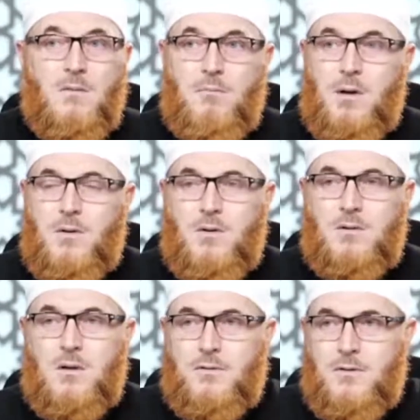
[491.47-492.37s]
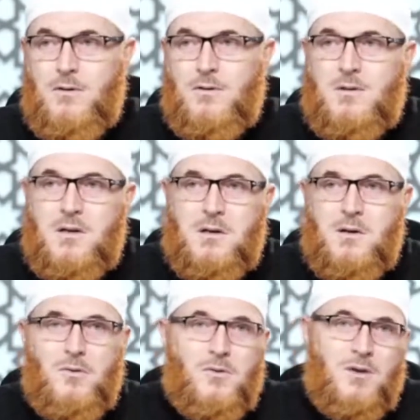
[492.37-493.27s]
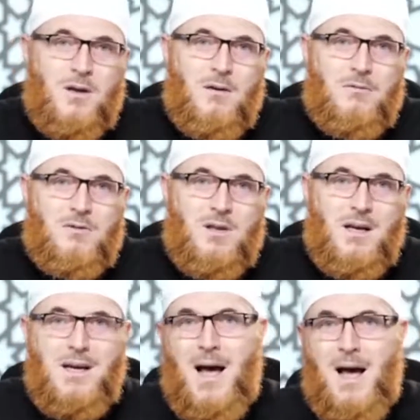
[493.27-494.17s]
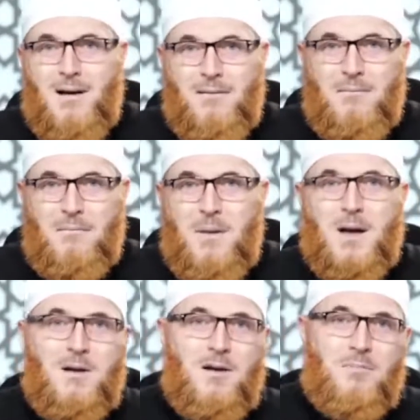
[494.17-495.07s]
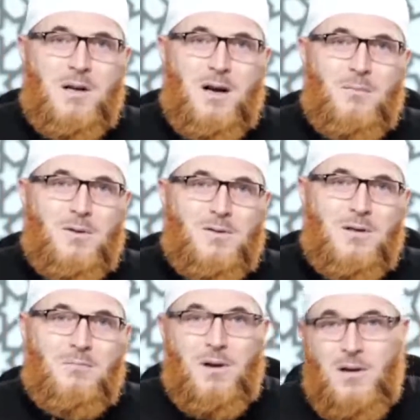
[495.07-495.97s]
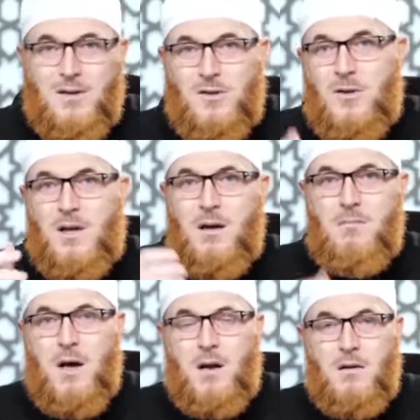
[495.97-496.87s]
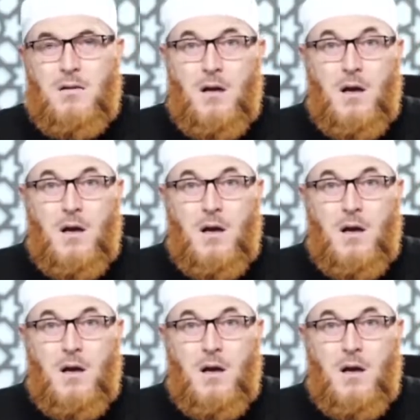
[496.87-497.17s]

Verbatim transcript: Because, of course, the girl who's in love will say, yeah, Michael will become Muslim. Let's go get married.